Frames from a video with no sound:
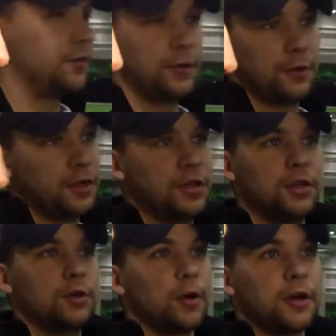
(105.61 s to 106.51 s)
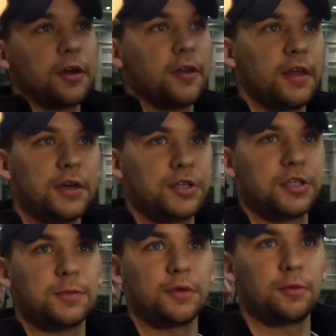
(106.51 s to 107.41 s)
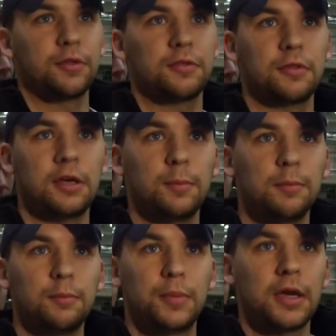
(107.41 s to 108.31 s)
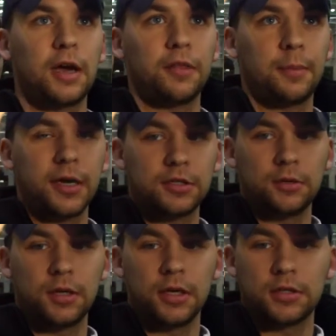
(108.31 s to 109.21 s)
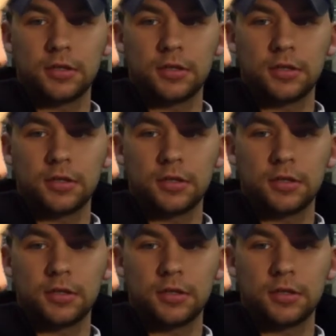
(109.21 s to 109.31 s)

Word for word: I guess if you continued working on that adjustment with him being out the past two days?